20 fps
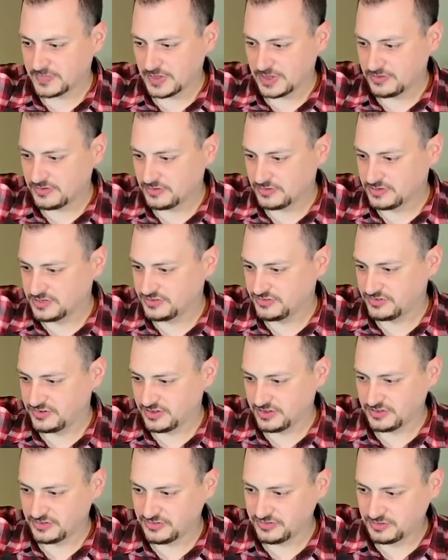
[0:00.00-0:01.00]
So just
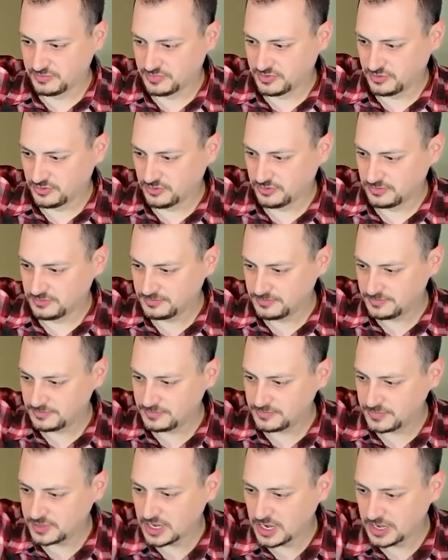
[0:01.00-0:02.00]
a simple
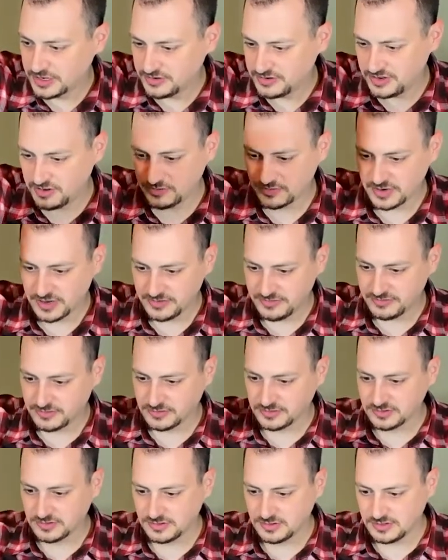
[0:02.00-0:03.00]
hunting
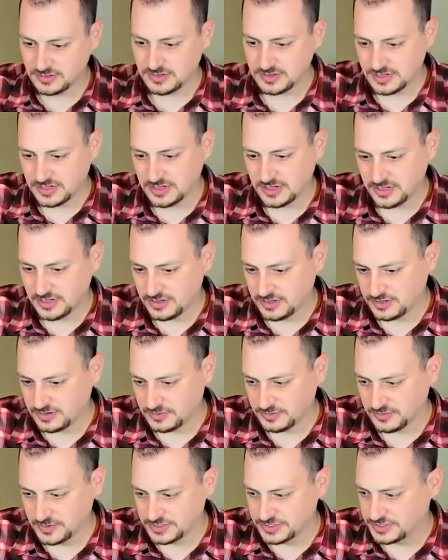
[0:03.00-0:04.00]
rifle,
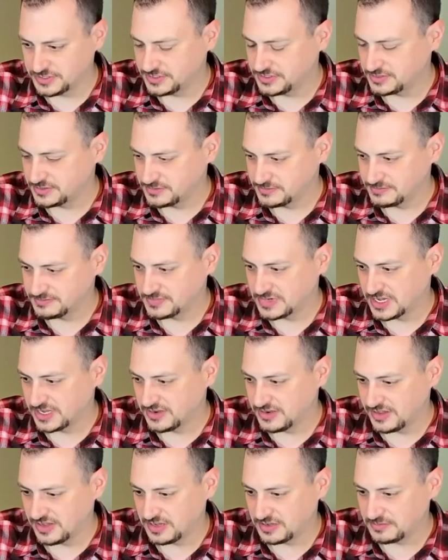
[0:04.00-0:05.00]
which I
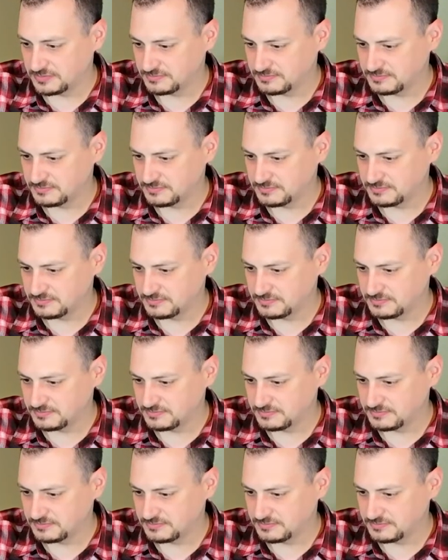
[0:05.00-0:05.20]
take